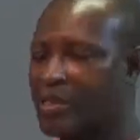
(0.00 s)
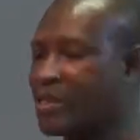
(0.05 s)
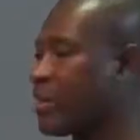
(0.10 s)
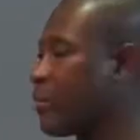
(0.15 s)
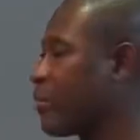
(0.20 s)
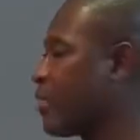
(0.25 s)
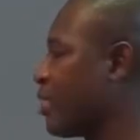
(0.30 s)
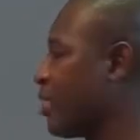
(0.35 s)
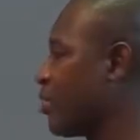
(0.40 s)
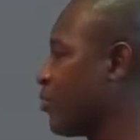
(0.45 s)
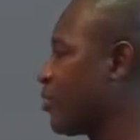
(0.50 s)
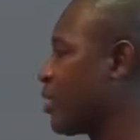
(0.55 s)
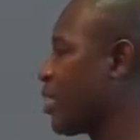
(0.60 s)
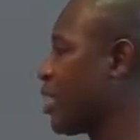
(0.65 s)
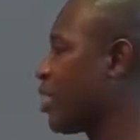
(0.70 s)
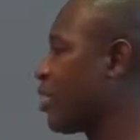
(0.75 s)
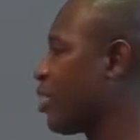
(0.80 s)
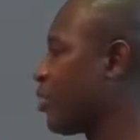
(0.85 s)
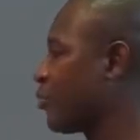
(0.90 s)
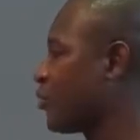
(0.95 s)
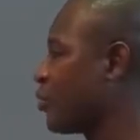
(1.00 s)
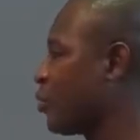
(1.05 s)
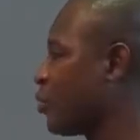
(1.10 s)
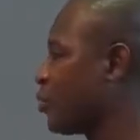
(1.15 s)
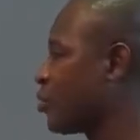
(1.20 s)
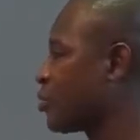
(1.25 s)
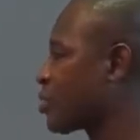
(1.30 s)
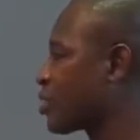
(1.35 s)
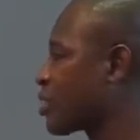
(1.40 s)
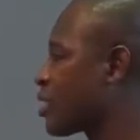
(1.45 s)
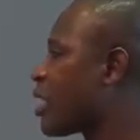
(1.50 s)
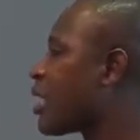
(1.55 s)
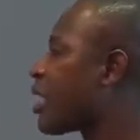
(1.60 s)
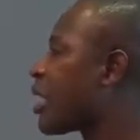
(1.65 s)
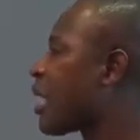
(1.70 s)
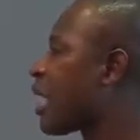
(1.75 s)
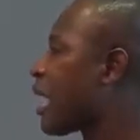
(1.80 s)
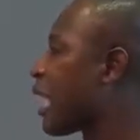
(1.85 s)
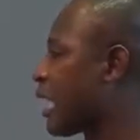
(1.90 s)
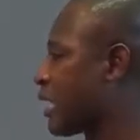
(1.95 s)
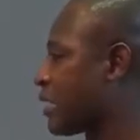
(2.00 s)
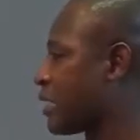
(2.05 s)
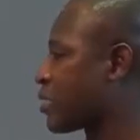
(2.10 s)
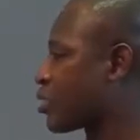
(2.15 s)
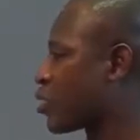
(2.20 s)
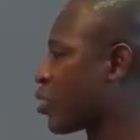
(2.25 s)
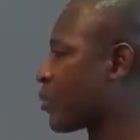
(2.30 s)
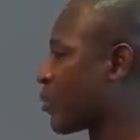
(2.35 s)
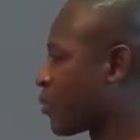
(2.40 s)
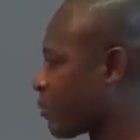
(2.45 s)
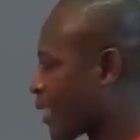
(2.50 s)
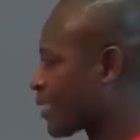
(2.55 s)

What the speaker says: the behavior of those at the top.